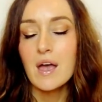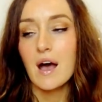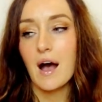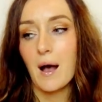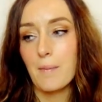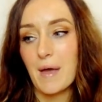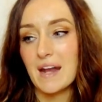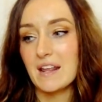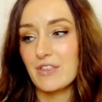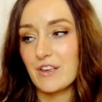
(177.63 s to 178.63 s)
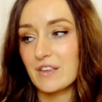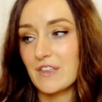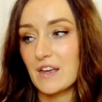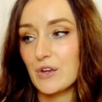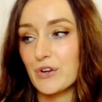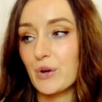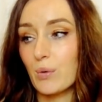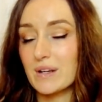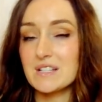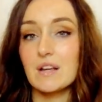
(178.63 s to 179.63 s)
And I think that you're
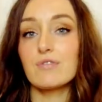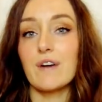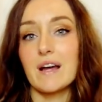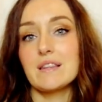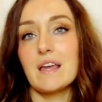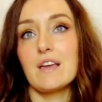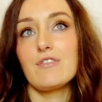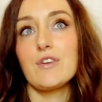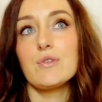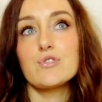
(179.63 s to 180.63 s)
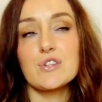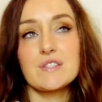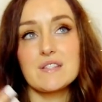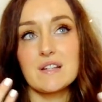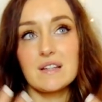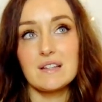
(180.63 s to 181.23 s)
going to find that if you just